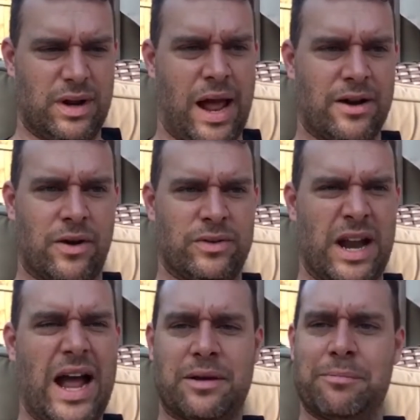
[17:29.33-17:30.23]
I don't know,
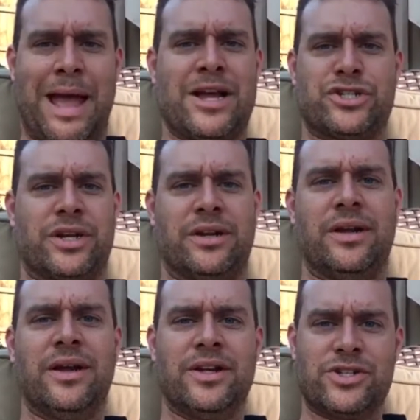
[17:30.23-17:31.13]
not compassionate
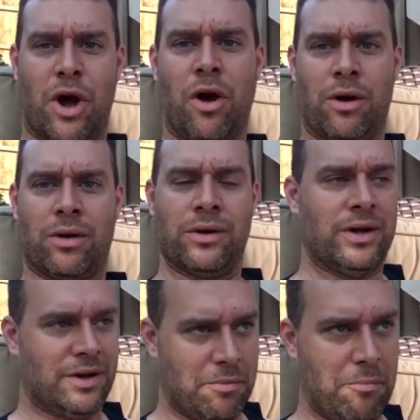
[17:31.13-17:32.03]
to our
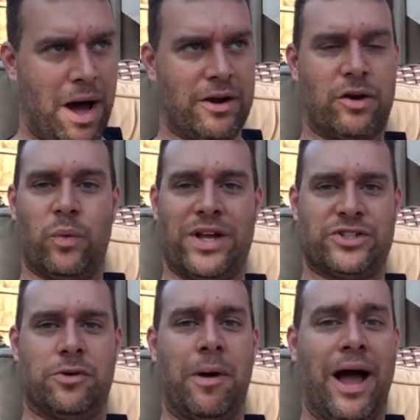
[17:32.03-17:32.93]
modern
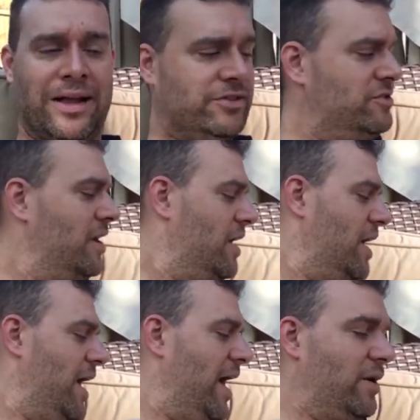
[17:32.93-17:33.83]
Western minds.
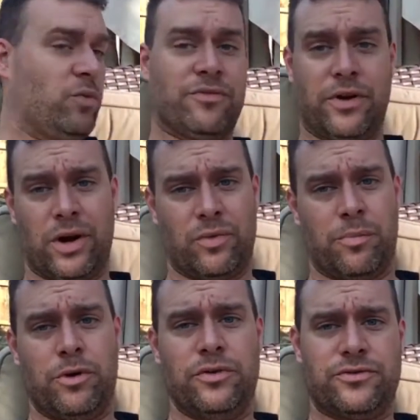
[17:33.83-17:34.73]
And we're very
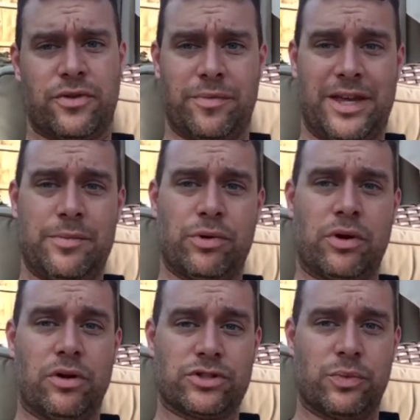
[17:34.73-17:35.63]
removed from the Hebrew
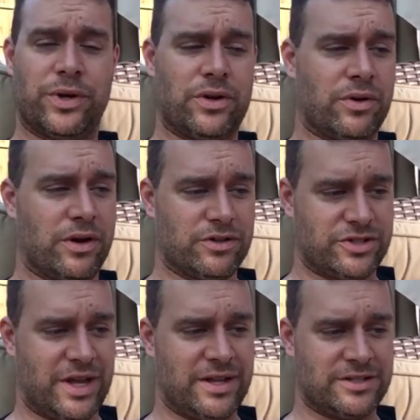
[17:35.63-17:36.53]
culture. We don't
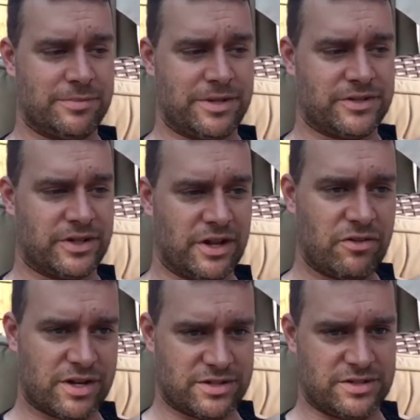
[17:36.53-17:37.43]
understand some of the
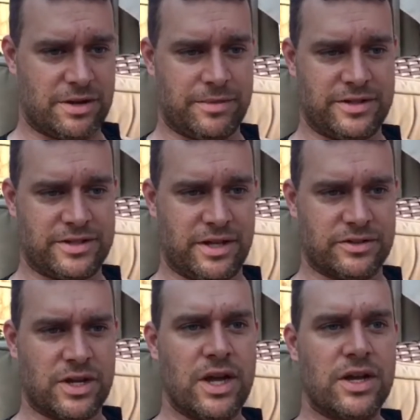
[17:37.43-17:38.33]
significance of some of these
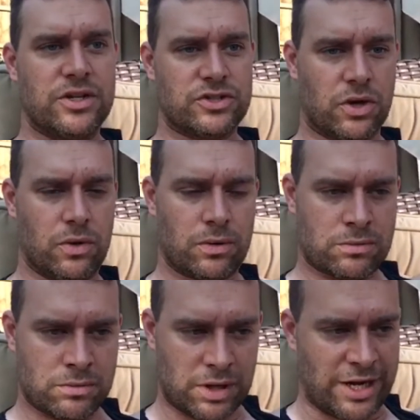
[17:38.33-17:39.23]
things. So
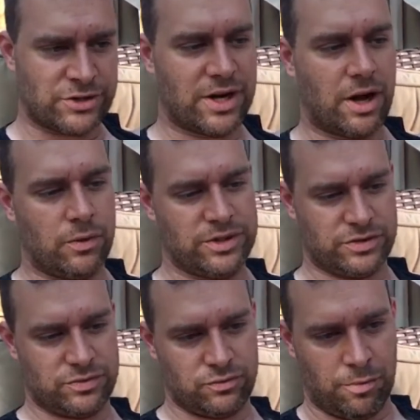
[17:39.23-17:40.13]
I try to
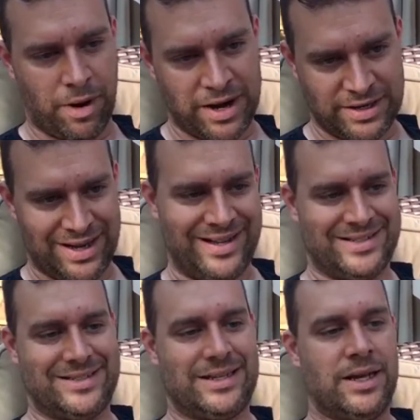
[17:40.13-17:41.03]
always remind
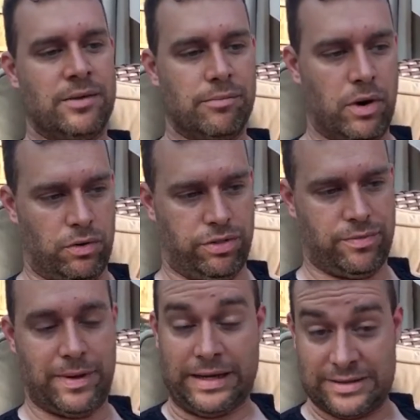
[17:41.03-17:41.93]
us
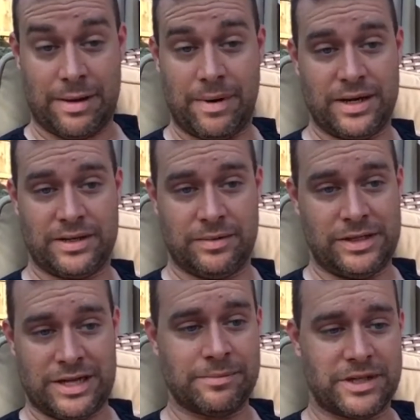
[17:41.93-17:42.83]
both, because I might
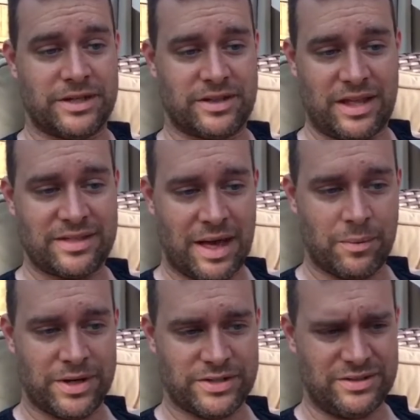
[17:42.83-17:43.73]
be tempted to think
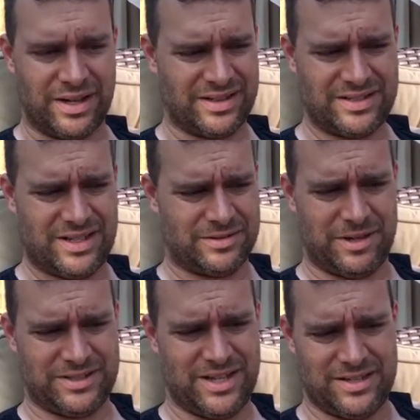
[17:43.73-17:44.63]
that way too. Like, this
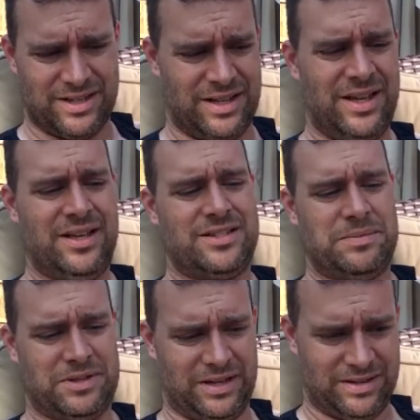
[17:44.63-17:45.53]
doesn't make sense. Like, it
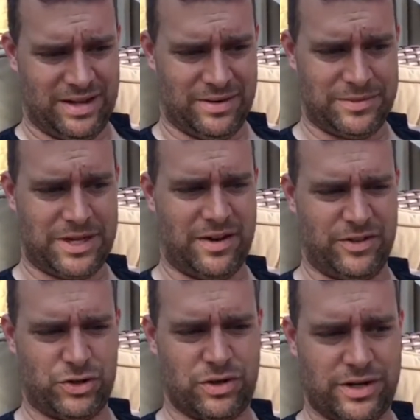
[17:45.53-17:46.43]
seems like I was kind
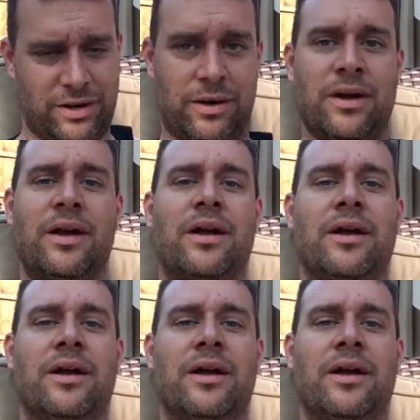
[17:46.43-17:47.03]
of a jerk here.